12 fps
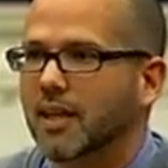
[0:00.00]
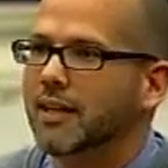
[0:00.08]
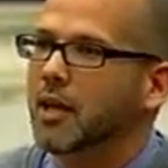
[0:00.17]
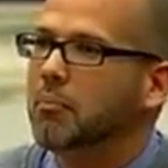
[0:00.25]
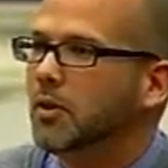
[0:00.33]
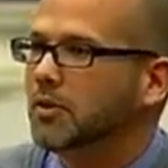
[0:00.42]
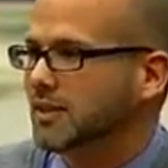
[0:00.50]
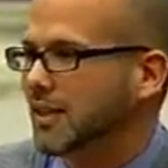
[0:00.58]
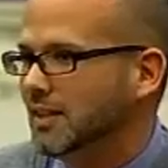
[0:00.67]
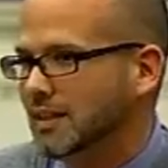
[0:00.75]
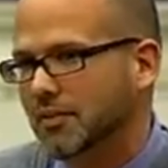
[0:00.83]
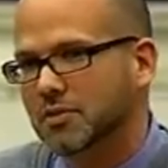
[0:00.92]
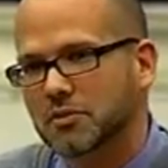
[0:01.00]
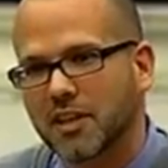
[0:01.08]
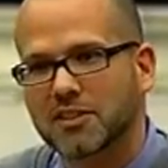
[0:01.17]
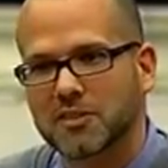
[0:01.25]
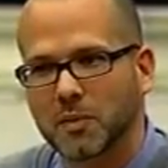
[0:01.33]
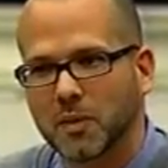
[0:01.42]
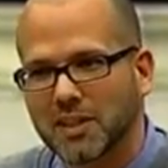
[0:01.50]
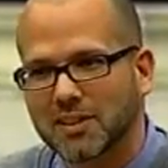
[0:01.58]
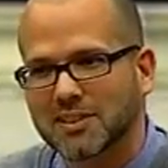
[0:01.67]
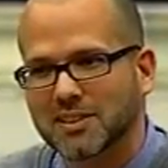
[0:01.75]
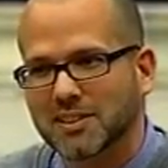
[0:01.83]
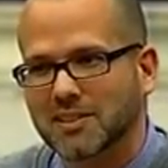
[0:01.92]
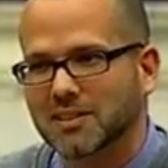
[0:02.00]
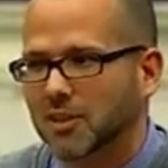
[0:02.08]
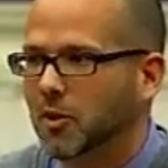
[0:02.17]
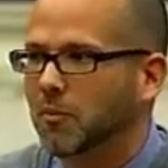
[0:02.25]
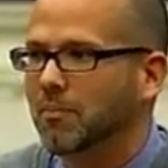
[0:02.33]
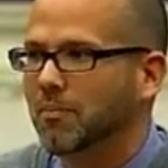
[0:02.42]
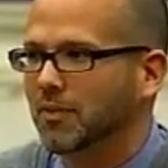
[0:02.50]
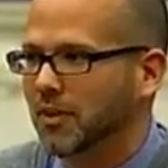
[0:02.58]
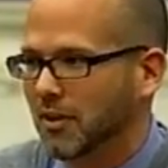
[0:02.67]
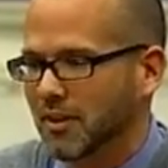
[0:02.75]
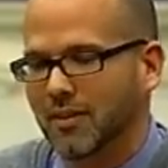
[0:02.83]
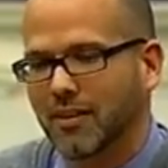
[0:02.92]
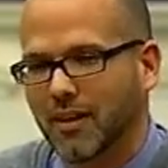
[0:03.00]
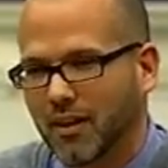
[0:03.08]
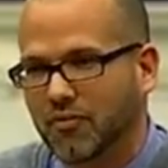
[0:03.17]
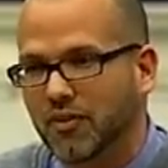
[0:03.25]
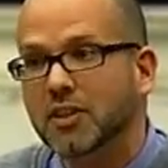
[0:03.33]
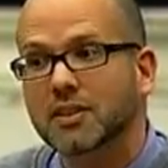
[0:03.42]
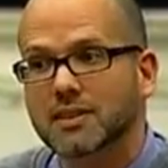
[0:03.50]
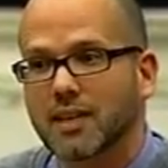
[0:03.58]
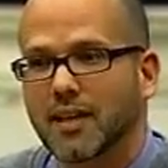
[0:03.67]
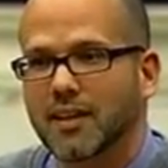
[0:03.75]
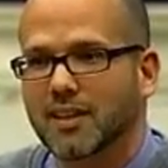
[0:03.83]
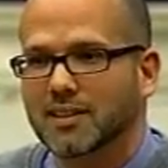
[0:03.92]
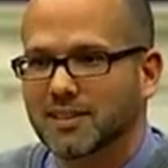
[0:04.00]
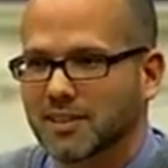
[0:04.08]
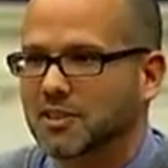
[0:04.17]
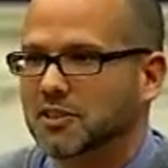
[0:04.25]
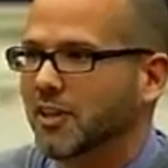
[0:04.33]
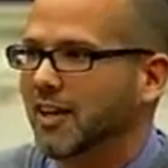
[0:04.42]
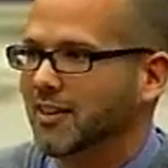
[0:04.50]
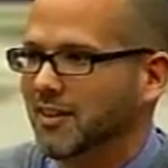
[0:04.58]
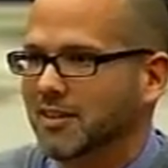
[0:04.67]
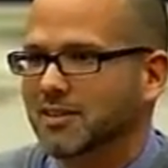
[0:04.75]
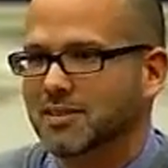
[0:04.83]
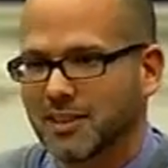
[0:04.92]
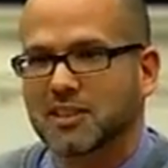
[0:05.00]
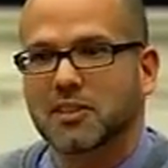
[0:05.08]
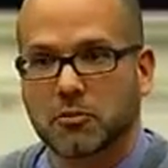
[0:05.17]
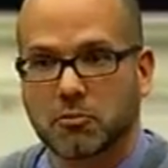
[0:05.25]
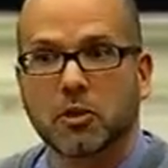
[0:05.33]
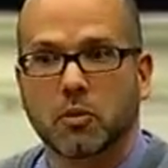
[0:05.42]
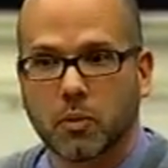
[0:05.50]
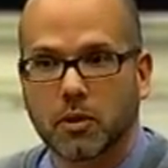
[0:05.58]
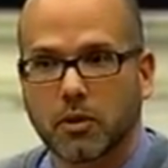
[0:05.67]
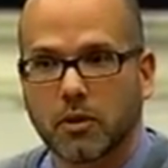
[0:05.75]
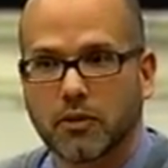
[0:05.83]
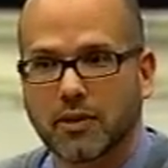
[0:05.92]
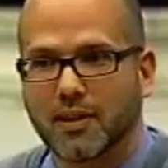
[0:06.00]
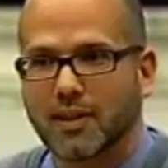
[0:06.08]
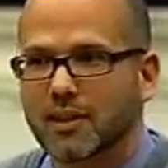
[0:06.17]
Now, both studies have strengths and weaknesses. So the field studies, the strength is it's in the real world.